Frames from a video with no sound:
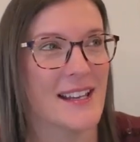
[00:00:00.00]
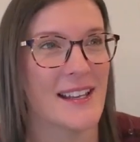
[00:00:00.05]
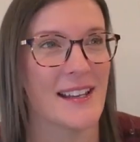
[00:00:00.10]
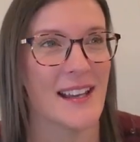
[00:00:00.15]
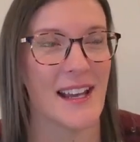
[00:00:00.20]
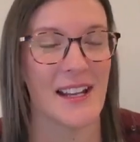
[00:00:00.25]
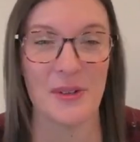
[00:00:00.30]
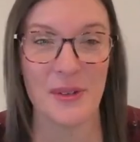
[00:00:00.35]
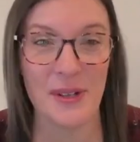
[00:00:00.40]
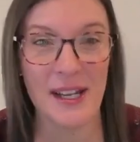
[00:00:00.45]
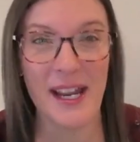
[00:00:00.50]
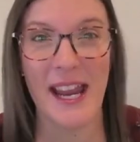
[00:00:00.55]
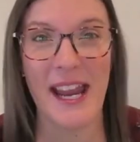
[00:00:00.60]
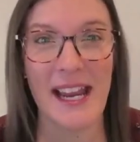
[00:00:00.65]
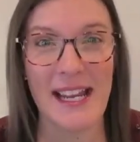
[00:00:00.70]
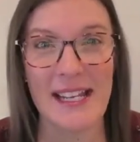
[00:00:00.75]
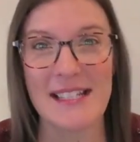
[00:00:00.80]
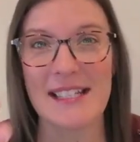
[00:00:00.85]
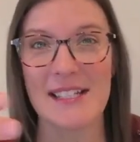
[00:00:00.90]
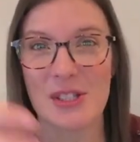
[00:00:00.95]
and you could
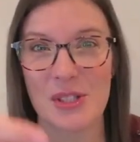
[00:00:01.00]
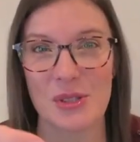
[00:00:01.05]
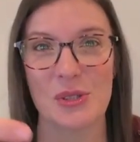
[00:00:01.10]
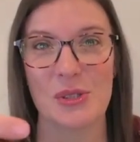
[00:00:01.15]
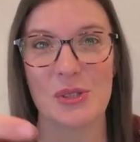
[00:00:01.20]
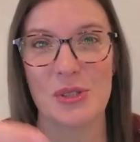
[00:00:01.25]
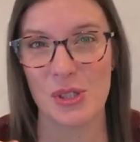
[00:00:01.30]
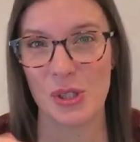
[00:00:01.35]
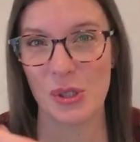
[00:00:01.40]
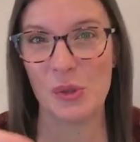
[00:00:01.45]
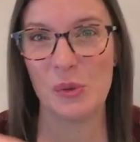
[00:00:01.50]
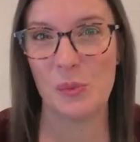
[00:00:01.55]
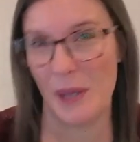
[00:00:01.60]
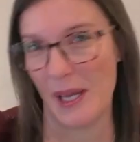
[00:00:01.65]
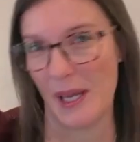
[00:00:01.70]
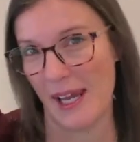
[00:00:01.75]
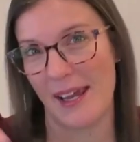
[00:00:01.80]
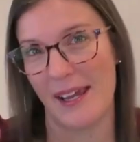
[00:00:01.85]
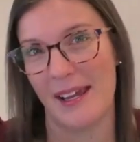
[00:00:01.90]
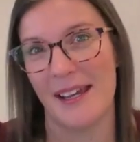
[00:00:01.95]
hand it to
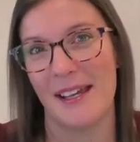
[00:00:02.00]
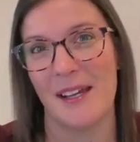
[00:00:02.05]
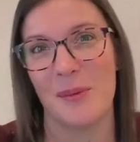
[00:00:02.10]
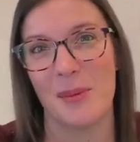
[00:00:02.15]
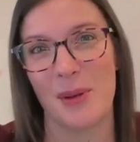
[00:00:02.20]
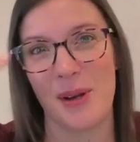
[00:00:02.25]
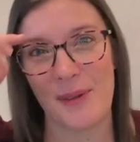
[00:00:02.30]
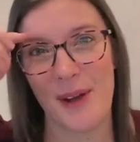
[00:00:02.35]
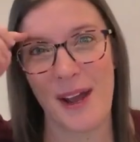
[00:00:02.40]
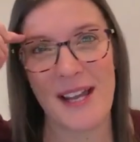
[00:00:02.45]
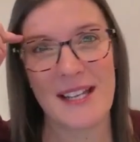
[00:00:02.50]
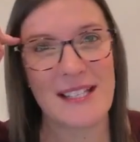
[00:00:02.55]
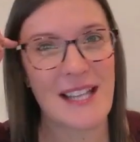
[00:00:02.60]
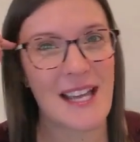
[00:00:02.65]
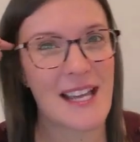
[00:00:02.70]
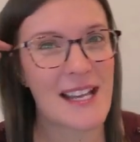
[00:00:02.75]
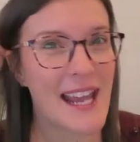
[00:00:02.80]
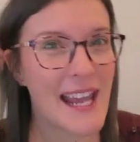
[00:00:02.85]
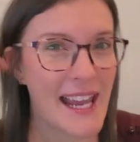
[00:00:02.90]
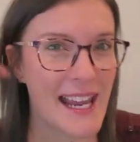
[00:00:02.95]
me. But if I
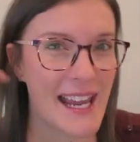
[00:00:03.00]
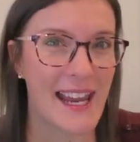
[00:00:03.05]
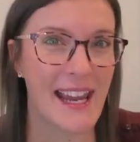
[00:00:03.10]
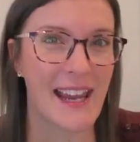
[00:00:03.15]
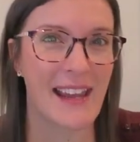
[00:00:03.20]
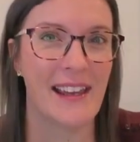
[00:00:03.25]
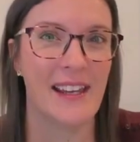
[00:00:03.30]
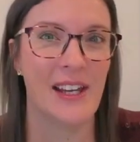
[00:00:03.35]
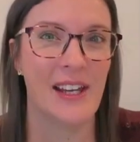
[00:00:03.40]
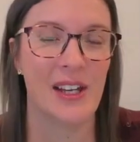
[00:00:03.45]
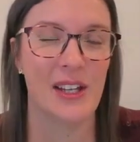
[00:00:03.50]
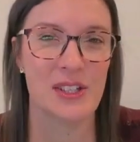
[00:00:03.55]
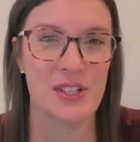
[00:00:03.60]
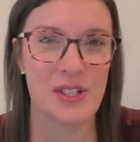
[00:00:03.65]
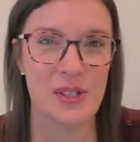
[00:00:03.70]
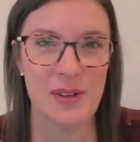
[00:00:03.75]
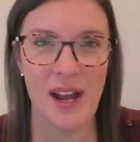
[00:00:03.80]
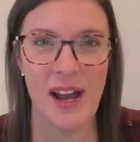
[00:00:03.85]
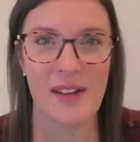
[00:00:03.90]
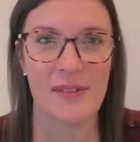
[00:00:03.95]
said, hey, could
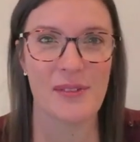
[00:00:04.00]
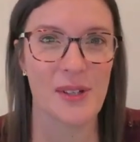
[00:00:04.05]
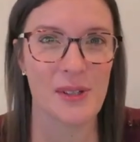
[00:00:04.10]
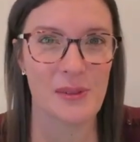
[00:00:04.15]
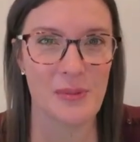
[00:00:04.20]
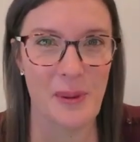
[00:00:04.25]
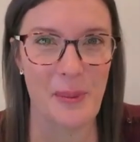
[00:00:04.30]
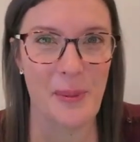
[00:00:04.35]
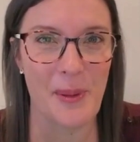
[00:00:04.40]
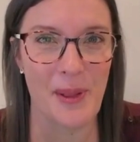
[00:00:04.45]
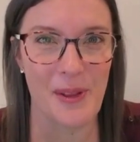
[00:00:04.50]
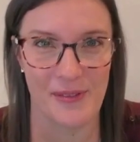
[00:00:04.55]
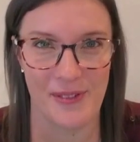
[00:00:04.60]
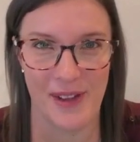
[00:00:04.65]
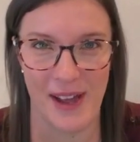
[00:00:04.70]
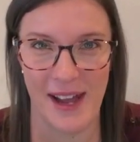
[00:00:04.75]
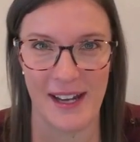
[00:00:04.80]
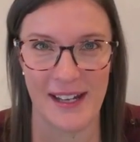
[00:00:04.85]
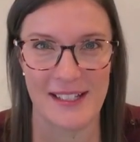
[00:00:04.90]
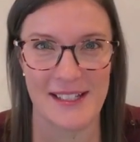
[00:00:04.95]
you have good ripple
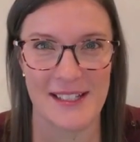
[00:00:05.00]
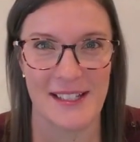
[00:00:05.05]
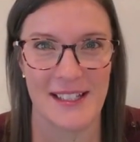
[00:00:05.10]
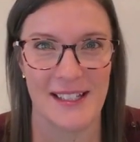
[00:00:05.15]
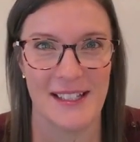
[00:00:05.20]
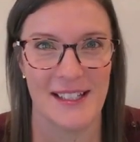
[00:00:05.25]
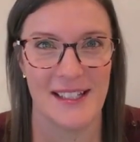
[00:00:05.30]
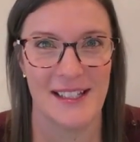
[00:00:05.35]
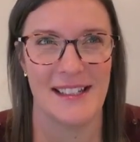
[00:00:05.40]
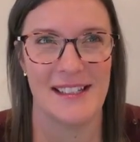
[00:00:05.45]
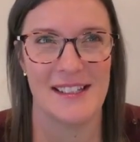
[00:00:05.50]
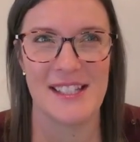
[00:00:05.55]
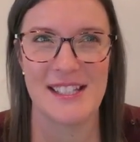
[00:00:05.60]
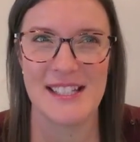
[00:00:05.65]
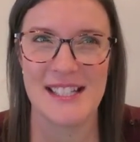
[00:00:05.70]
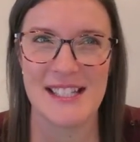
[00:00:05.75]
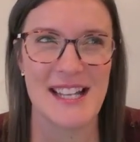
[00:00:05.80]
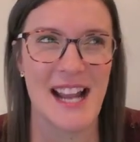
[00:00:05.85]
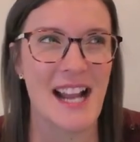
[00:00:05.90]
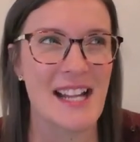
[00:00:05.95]
effect?
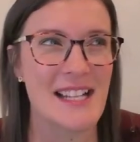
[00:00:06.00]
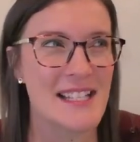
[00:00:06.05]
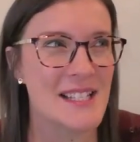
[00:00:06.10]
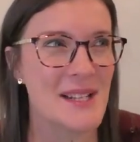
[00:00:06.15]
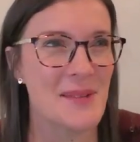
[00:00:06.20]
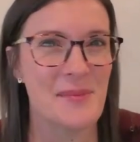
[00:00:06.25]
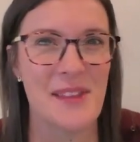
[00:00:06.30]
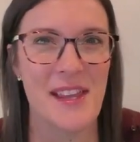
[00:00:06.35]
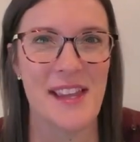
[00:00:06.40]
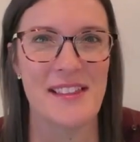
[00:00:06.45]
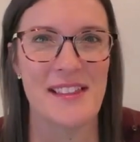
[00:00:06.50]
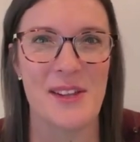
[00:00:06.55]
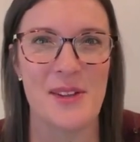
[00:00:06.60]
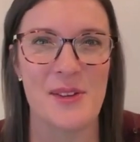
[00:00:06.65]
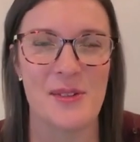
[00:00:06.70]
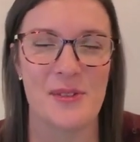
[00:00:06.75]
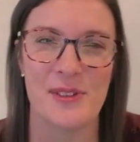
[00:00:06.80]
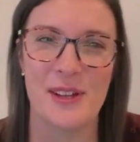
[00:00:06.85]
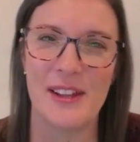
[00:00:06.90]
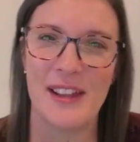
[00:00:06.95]
It's not something that
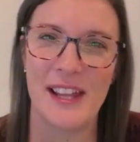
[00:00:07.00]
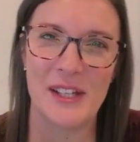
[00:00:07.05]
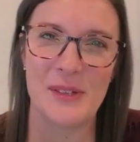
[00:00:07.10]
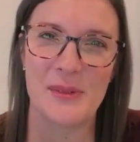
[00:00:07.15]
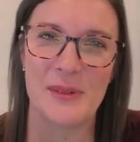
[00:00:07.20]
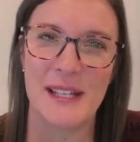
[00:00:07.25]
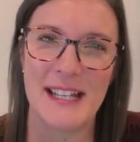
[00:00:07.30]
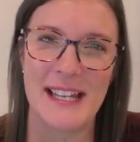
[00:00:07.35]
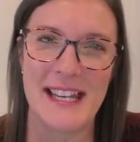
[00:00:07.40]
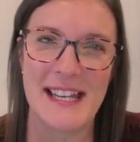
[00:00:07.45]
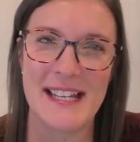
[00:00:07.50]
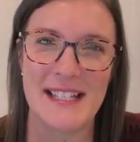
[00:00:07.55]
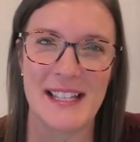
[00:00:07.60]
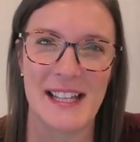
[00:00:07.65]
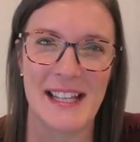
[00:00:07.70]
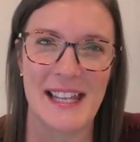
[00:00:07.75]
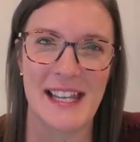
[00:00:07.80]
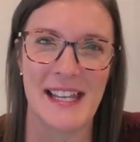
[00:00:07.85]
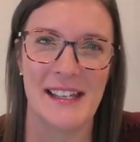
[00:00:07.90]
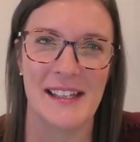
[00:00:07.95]
you feel like you can
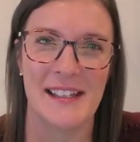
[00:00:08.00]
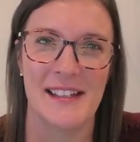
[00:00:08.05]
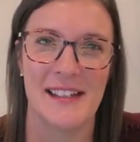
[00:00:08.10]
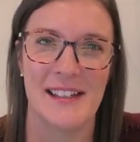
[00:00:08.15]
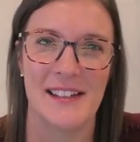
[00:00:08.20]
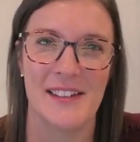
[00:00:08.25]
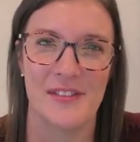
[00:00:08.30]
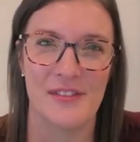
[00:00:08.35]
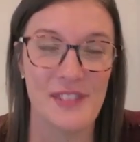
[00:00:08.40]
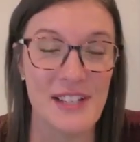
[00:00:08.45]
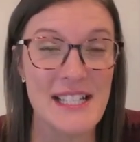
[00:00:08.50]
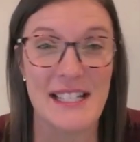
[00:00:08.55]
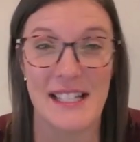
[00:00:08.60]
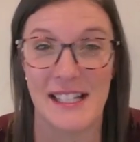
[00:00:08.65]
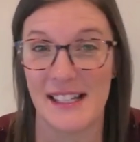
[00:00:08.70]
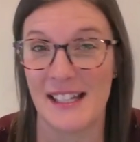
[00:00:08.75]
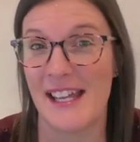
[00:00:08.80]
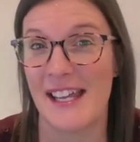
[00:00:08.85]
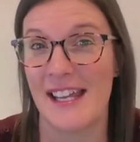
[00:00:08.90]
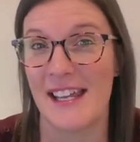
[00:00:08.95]
easily
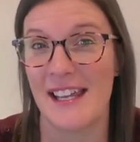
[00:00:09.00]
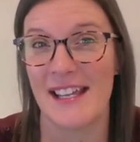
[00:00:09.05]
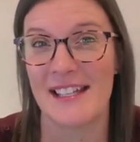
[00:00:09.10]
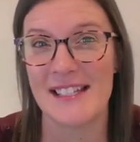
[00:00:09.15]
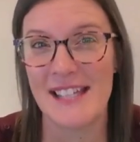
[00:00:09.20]
physically and